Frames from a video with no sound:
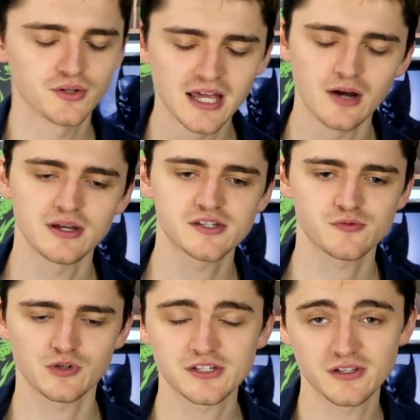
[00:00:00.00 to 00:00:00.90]
Now, his
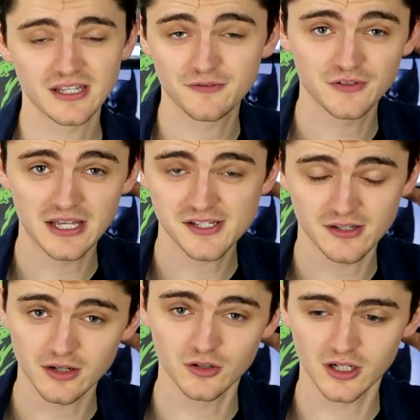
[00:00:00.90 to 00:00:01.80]
reasoning for this, and
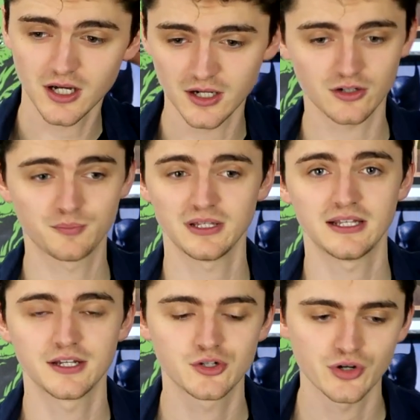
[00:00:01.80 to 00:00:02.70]
I can kind of
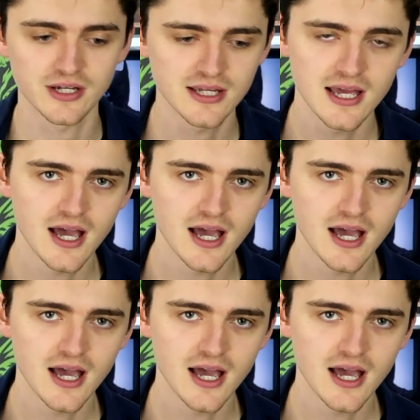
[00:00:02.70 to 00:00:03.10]
completely agree,